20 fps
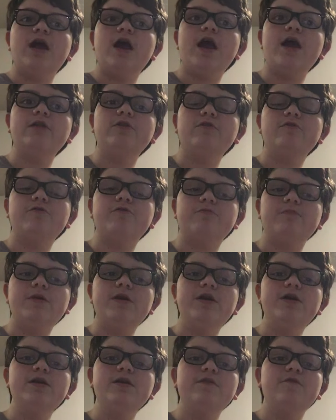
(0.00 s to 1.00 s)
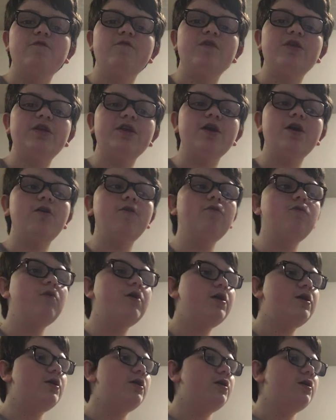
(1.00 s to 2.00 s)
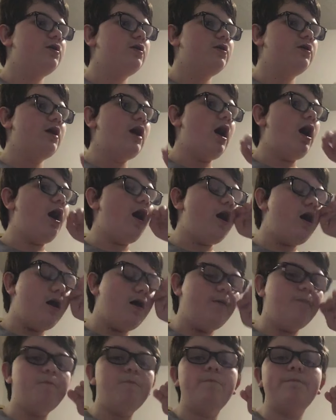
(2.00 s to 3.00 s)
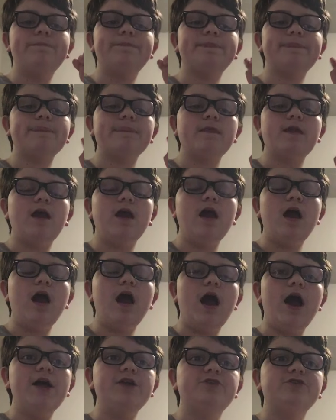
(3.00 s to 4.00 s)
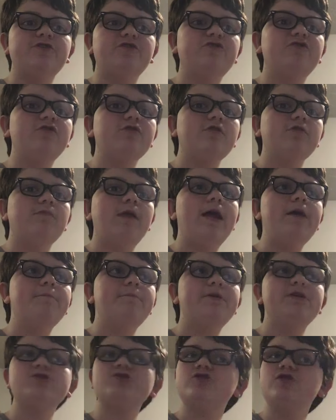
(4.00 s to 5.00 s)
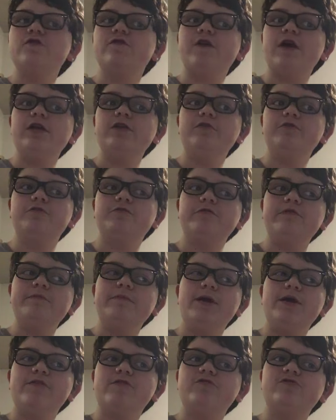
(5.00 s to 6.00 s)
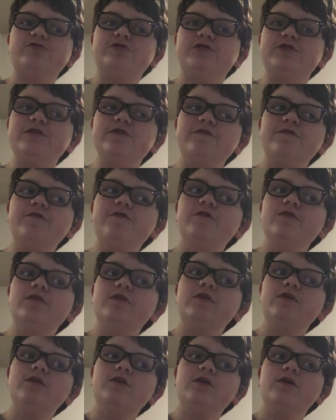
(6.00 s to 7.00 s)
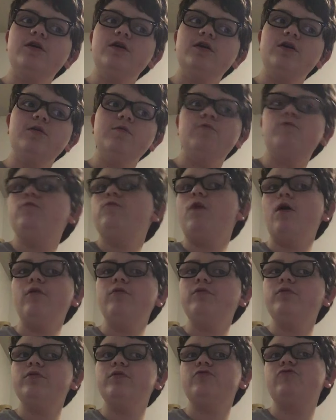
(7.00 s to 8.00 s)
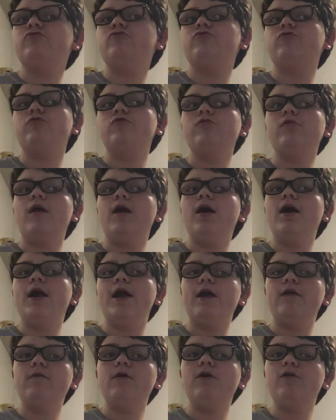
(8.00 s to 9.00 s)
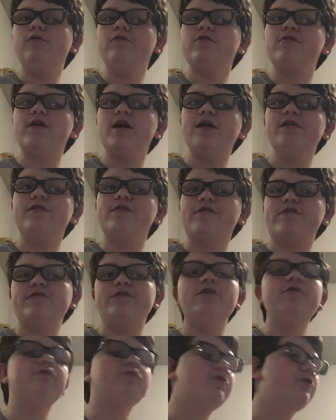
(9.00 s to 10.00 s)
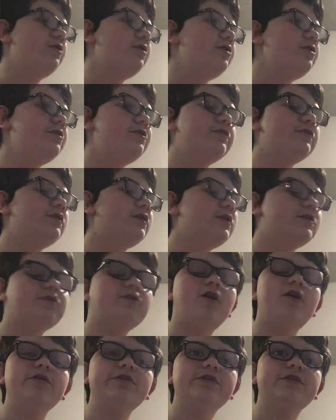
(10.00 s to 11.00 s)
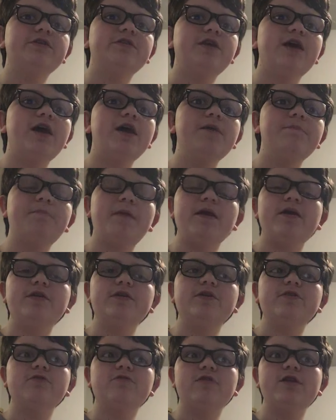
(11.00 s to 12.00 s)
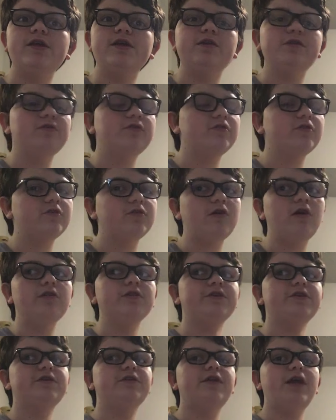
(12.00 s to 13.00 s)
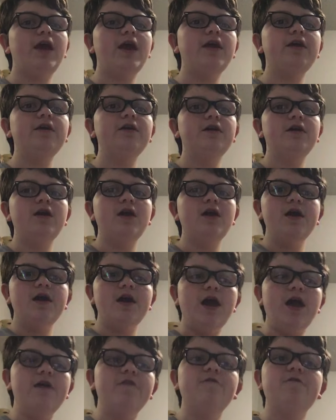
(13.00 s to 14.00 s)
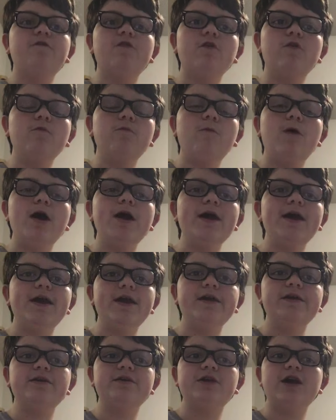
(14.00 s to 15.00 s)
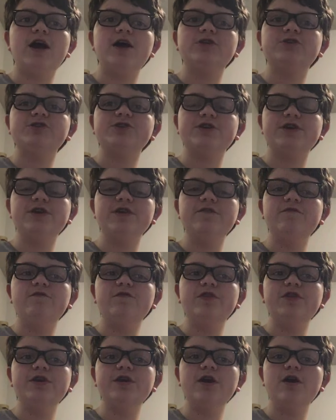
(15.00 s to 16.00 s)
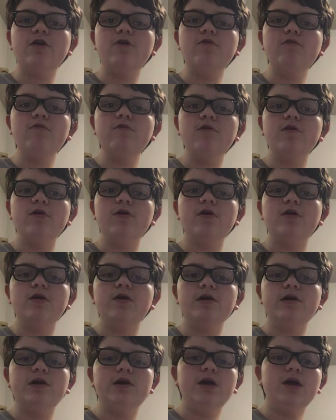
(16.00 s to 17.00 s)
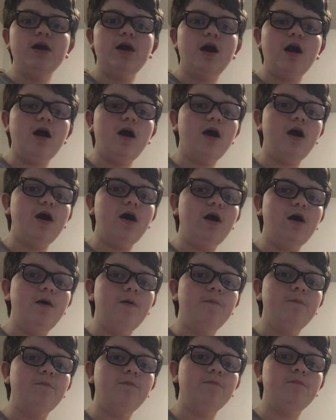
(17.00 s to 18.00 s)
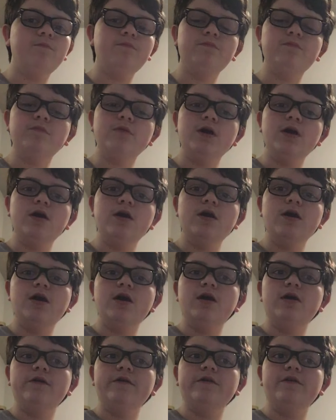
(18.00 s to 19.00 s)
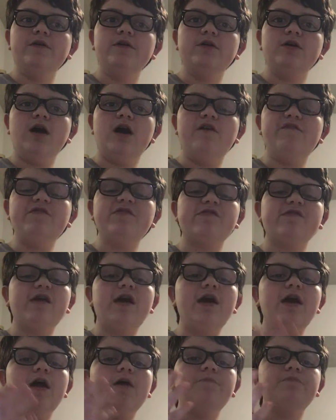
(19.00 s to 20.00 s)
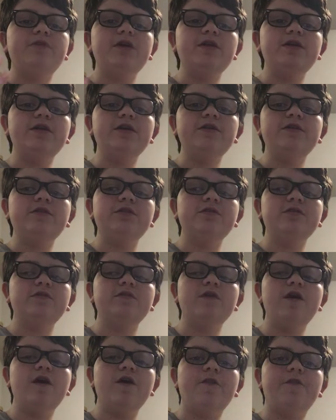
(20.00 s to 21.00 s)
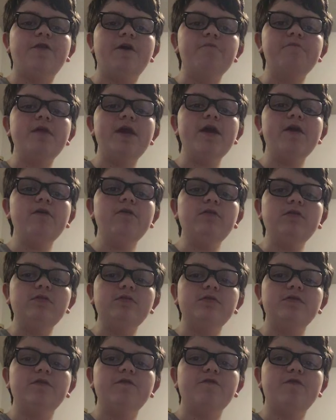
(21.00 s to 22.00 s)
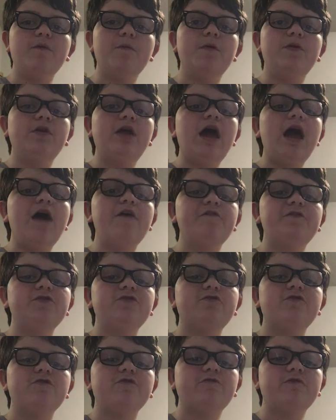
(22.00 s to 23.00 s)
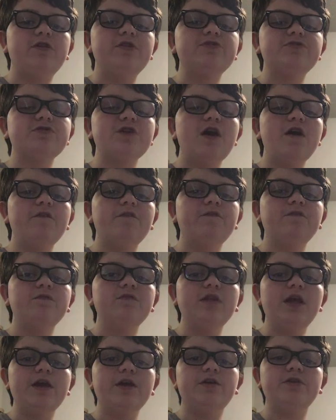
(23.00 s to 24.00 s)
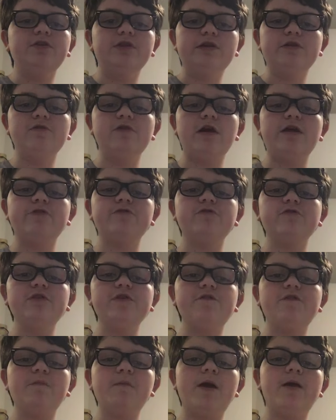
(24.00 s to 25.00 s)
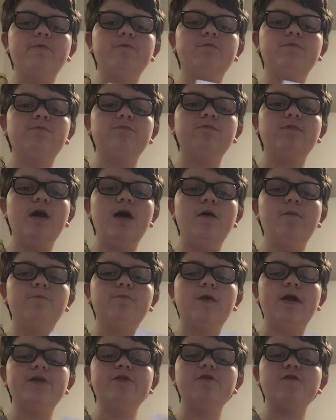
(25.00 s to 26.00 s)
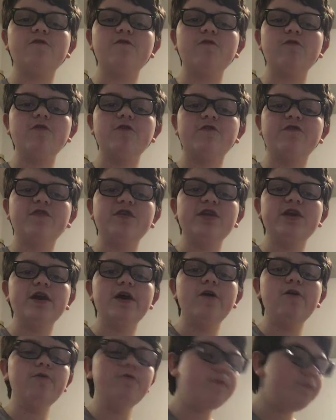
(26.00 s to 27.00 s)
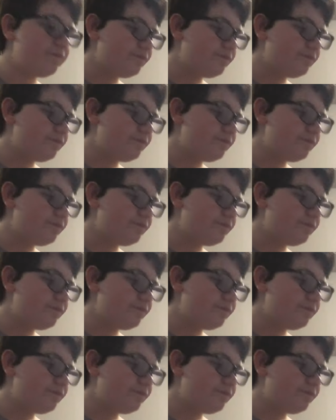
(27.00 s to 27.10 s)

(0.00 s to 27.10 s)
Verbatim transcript: Halo 3 video, um, I just took a random picture of Halo 3 Master Chief, wrote, drew a arrow and said, still good, called it a day, painted a green, called it a day. And for Why I Hate Gotcha Kid video, um, obviously I updated the thumbnail from an average screenshot, like, naturally from my um, render force video.